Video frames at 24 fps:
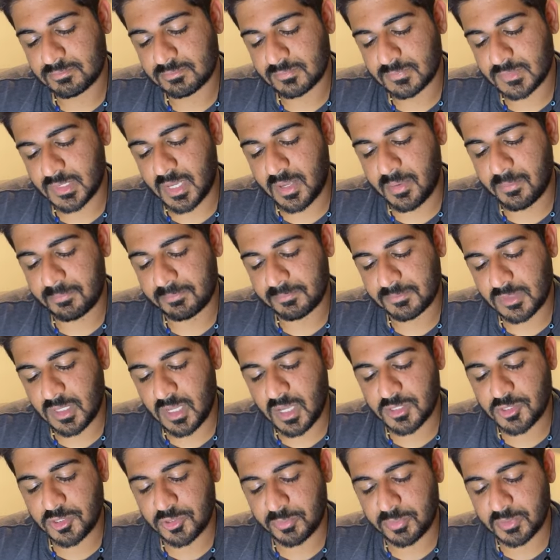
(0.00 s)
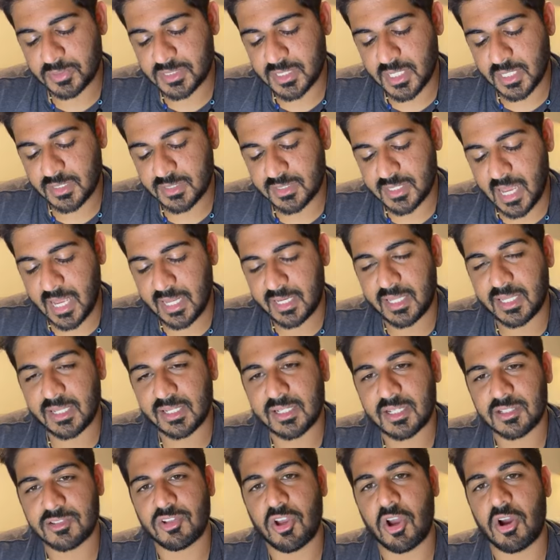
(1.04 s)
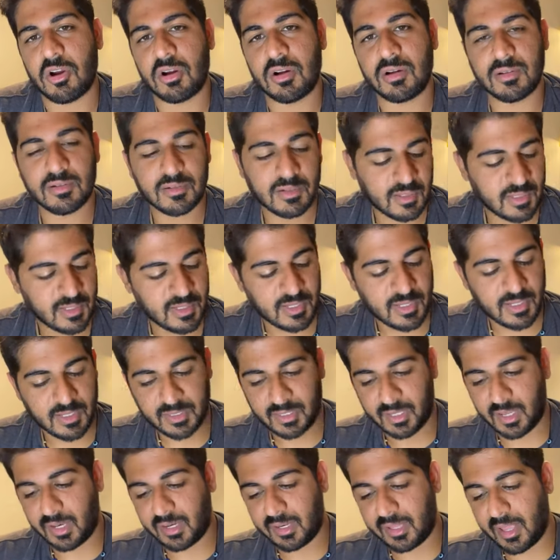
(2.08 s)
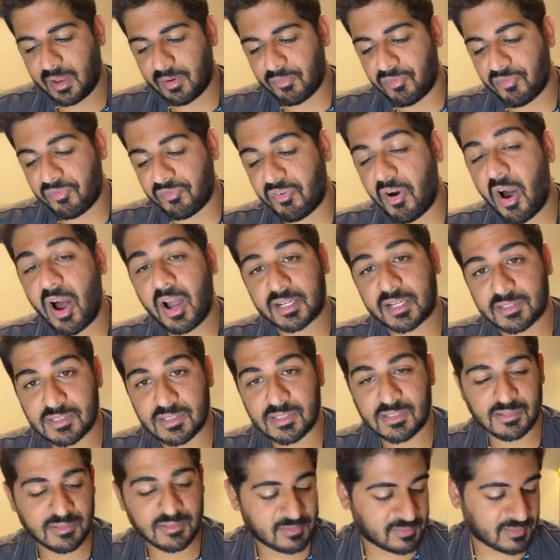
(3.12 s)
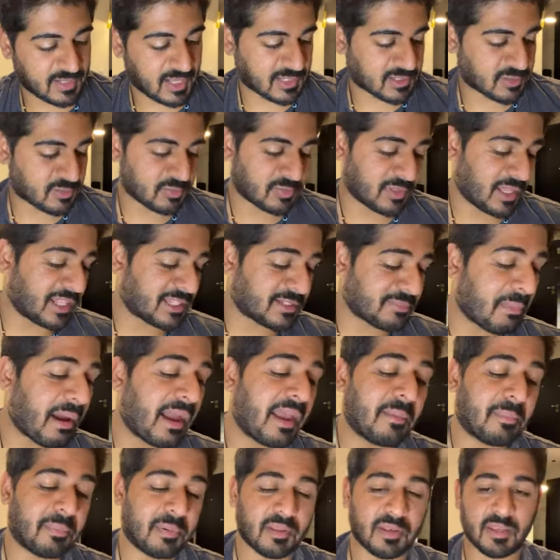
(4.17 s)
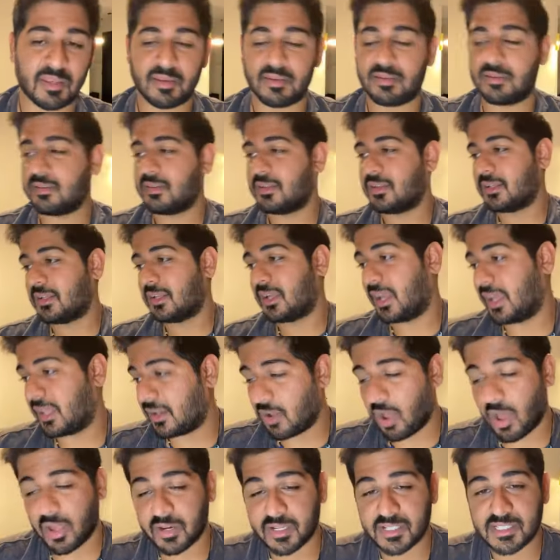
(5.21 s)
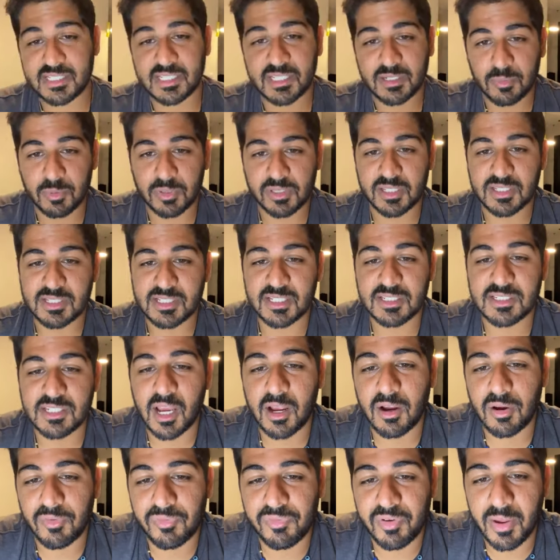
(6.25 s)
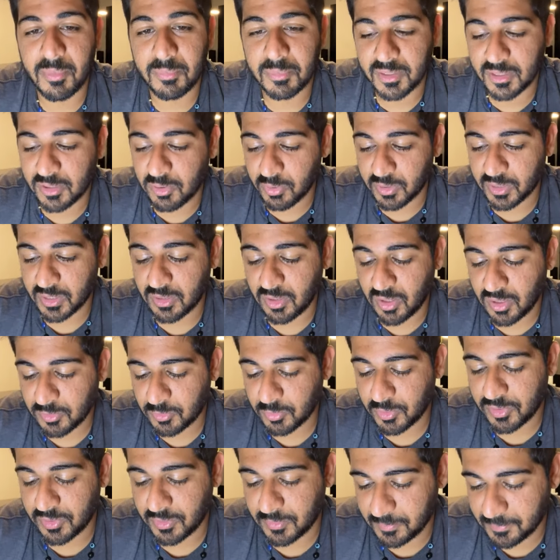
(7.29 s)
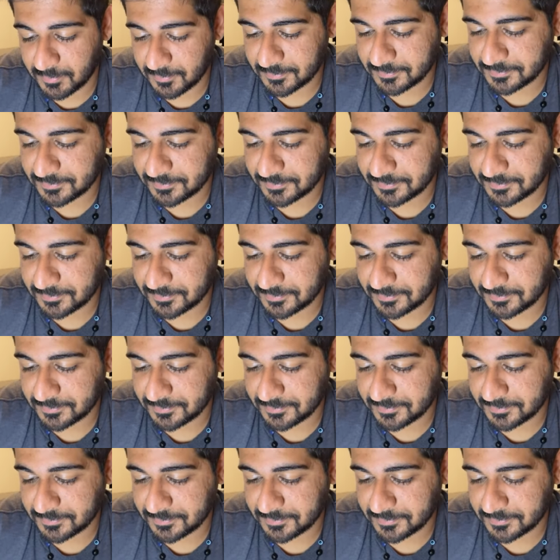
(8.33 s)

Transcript: Yep, 100%. Daddy in Qatar can get fucked. That's my opinion. And honestly, with this entire family going along with him.